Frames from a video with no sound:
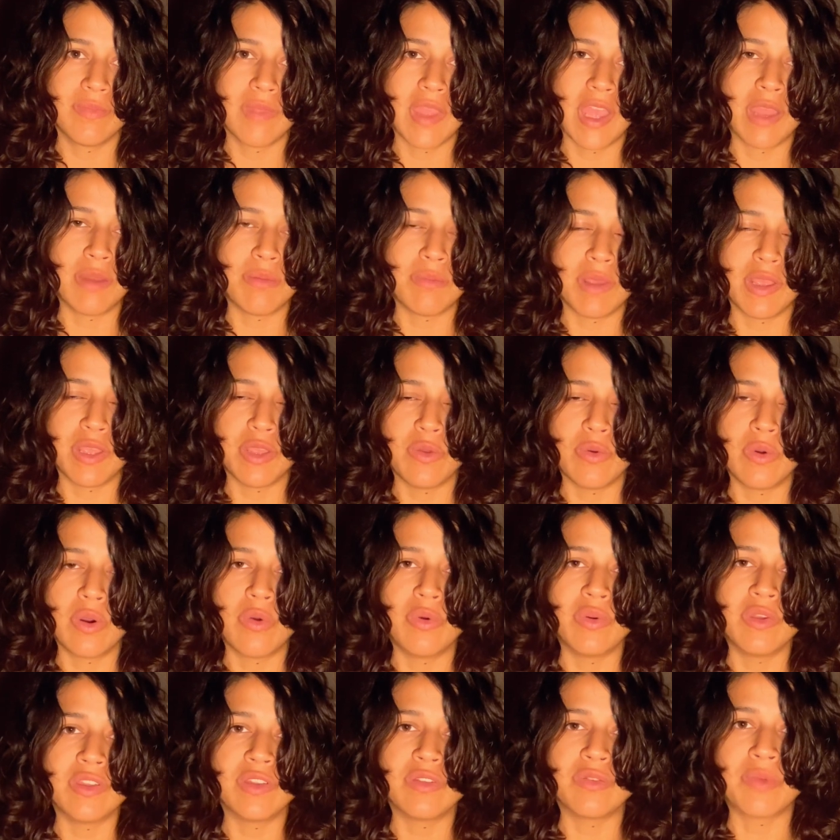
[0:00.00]
And may you
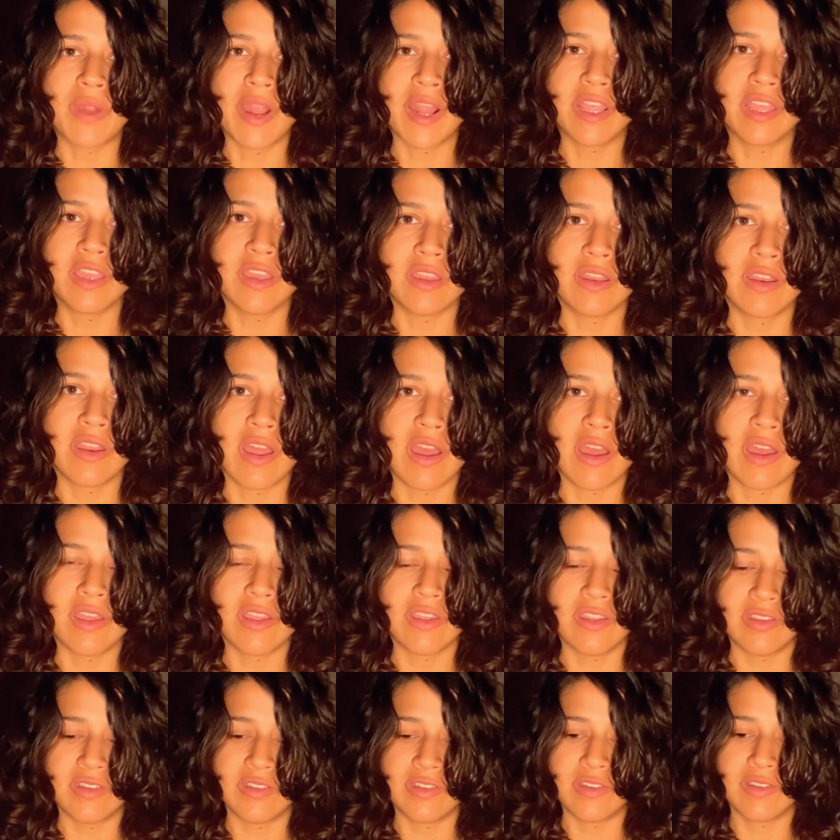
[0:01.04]
always
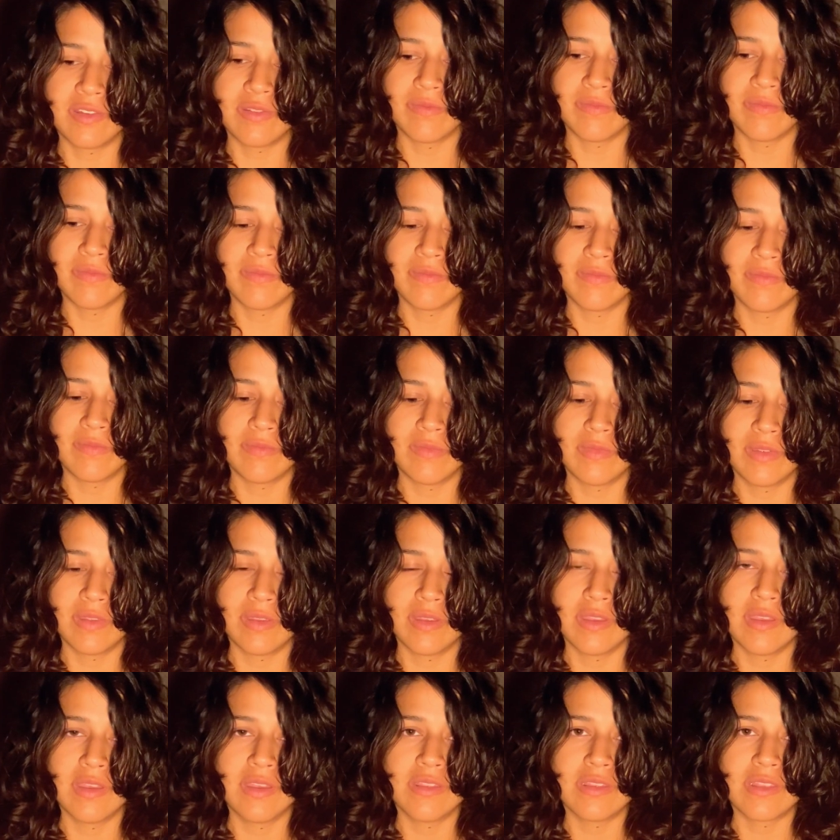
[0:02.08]
recognize
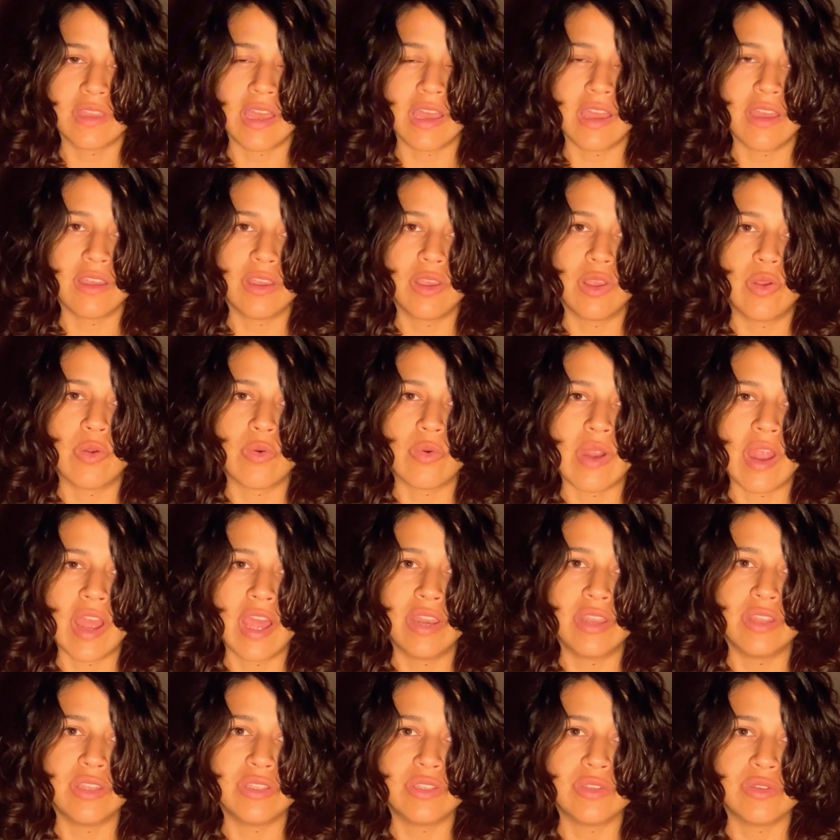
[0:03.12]
that
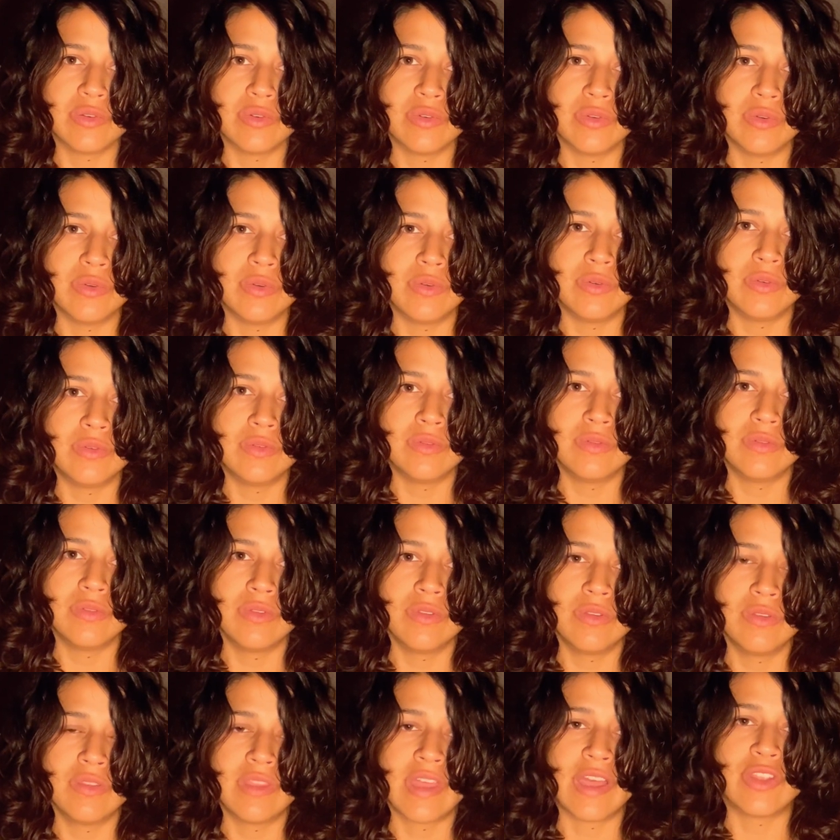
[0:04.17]
gratitude,
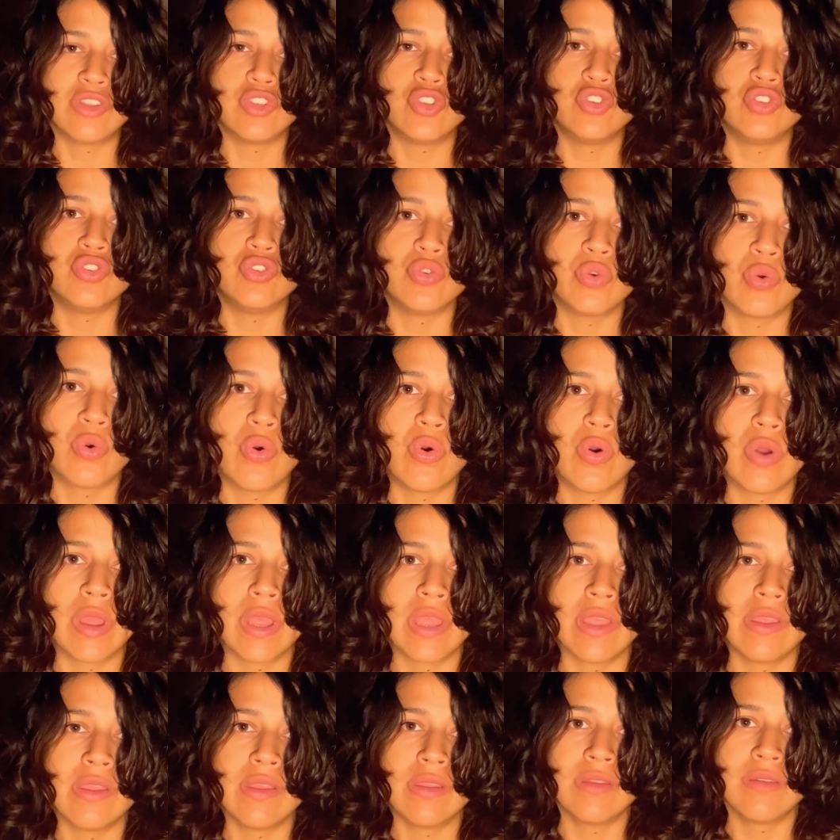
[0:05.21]
that
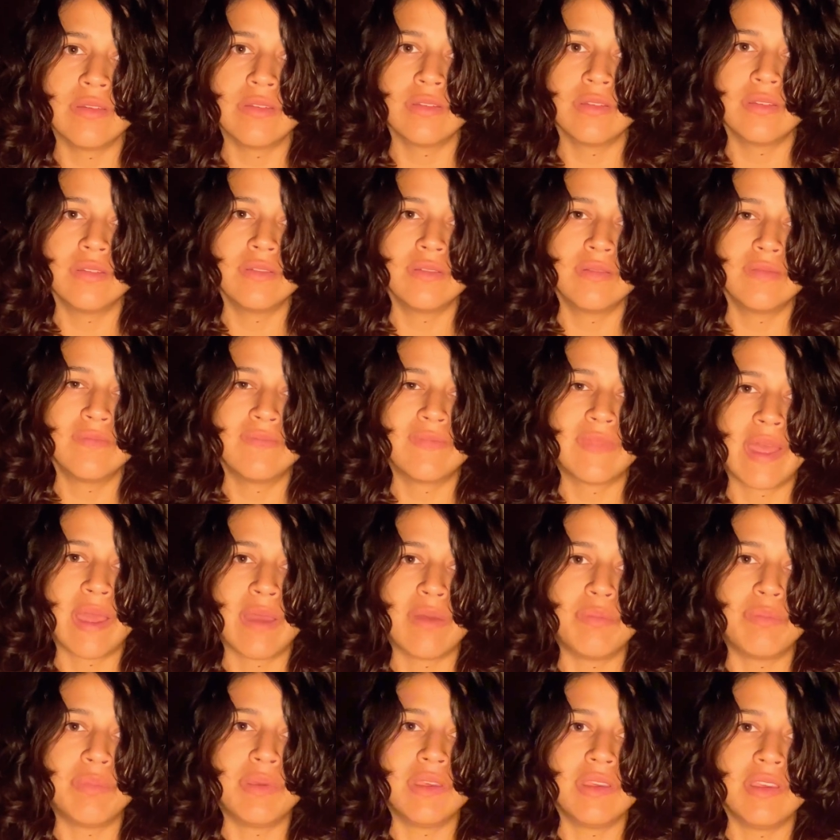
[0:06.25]
joy,
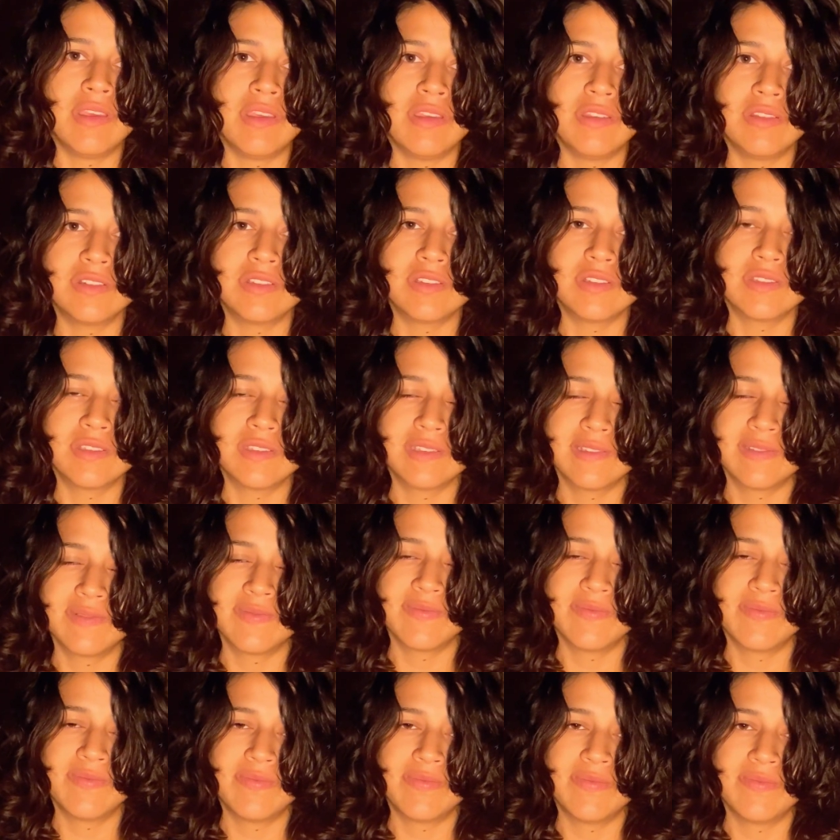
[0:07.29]
that peace,
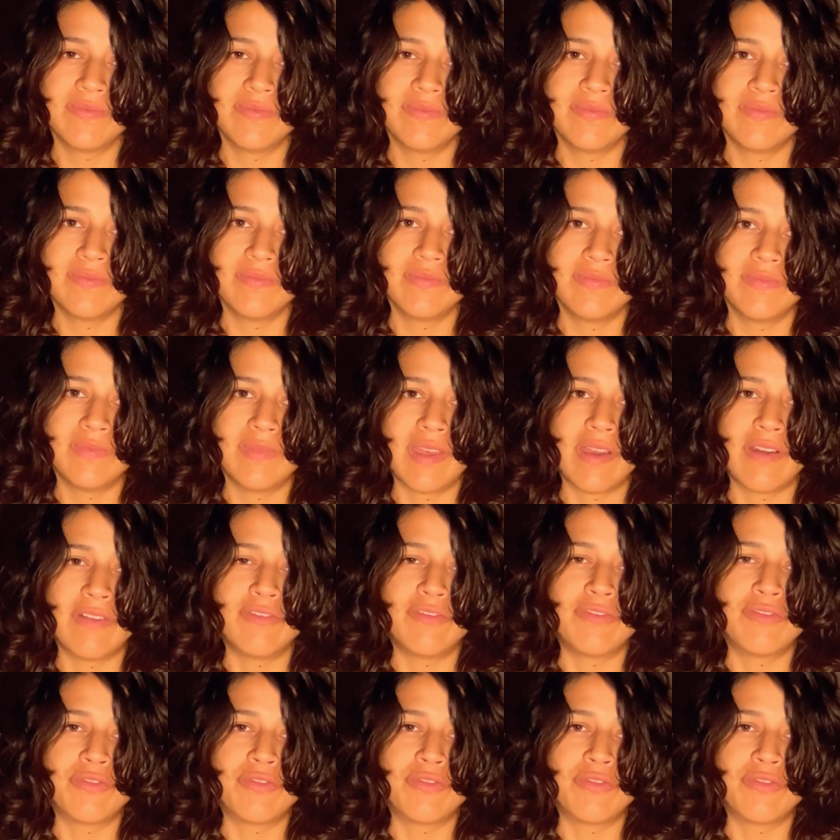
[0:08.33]
that